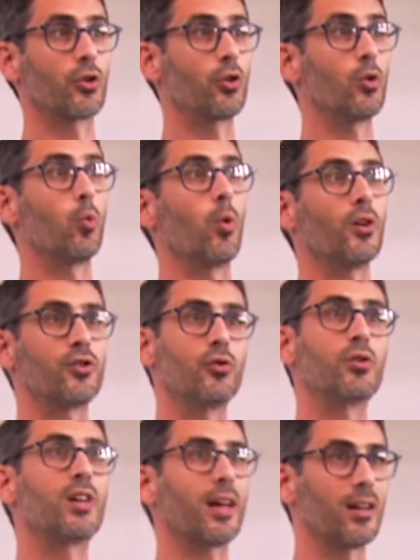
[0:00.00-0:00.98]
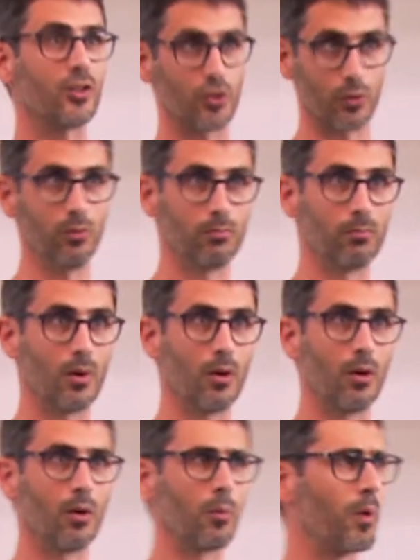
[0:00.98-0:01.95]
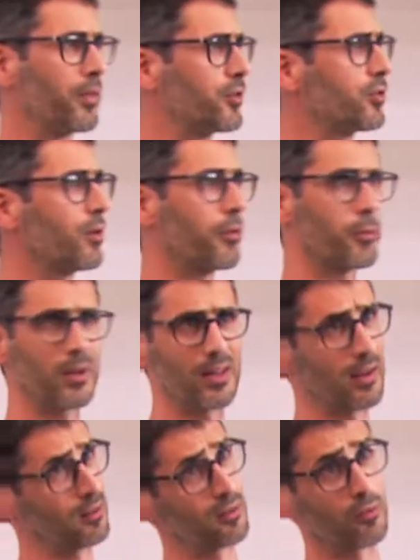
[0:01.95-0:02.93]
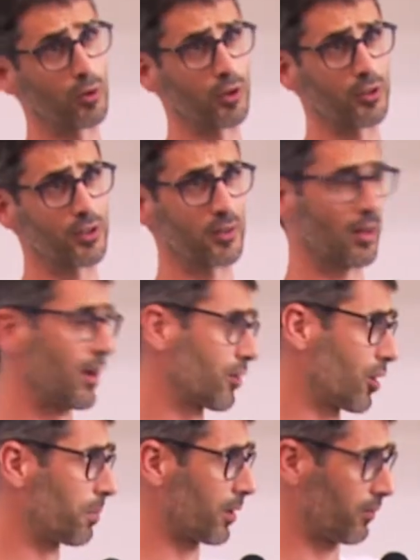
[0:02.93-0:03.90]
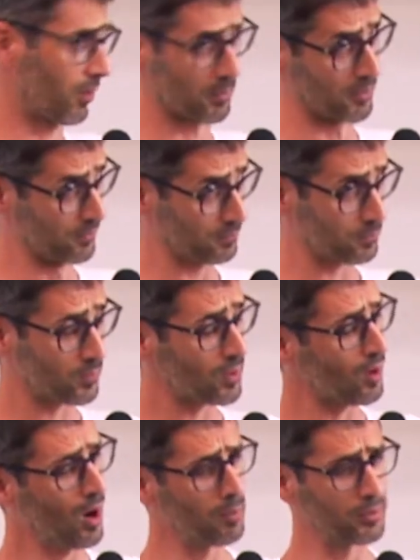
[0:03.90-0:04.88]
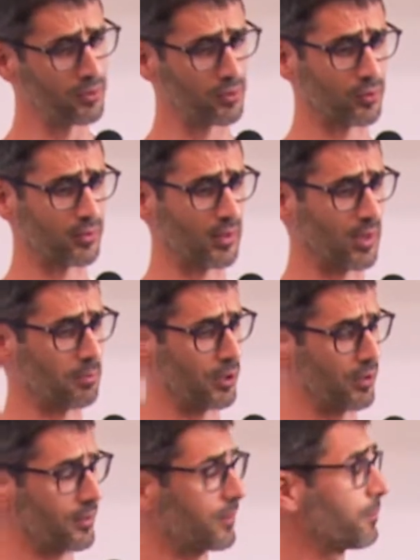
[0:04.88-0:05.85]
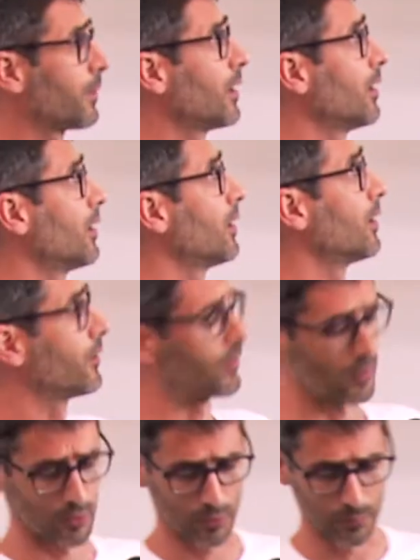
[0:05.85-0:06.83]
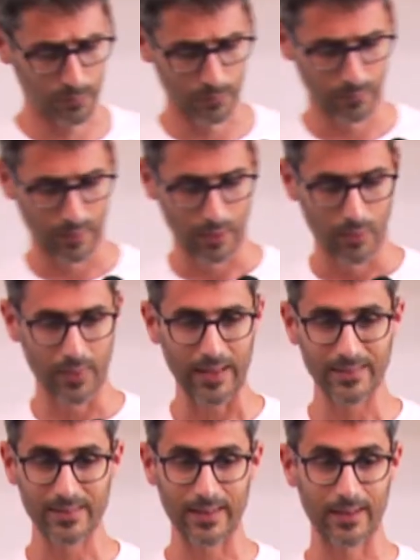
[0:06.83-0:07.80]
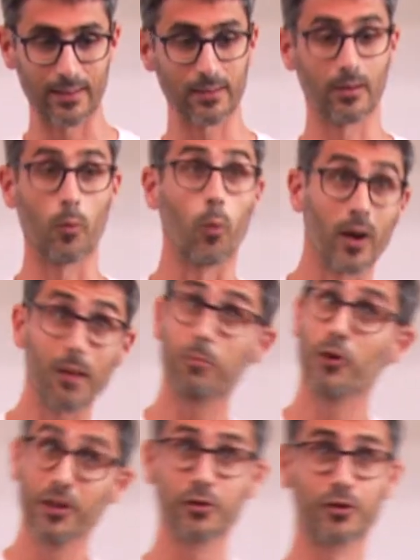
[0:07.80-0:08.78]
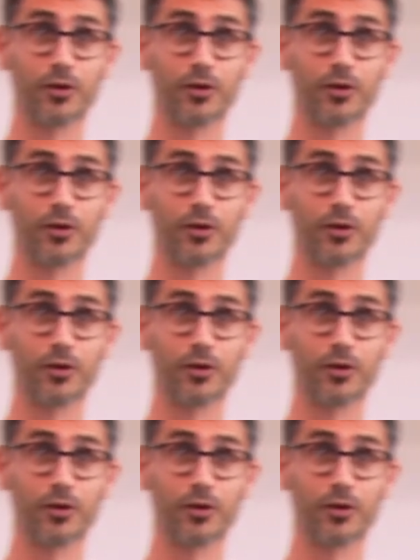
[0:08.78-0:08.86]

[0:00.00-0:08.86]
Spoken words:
you what you can do with 2 or 3 days of work and a couple of open source libraries. So that said, what I'm going to